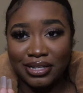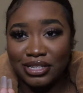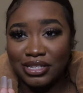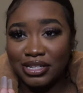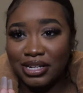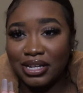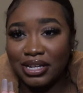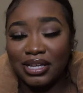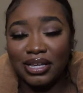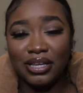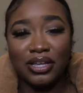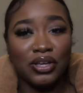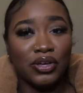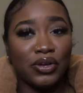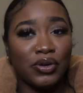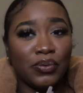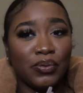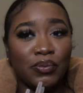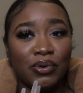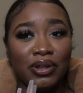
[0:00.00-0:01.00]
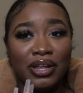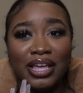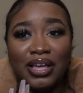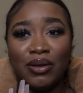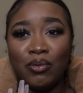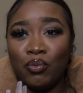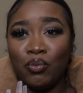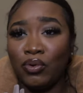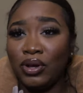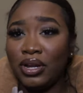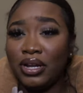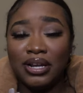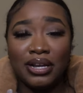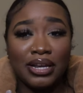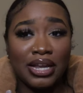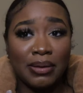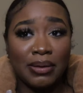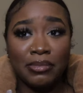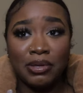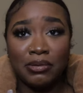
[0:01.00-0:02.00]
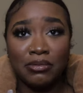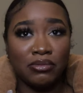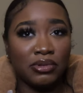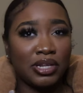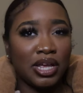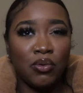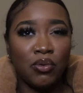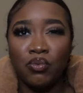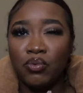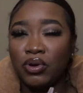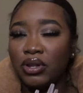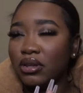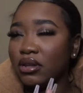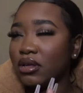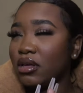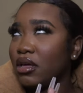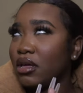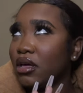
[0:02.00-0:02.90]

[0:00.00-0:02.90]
incident when they wouldn't let me, they wouldn't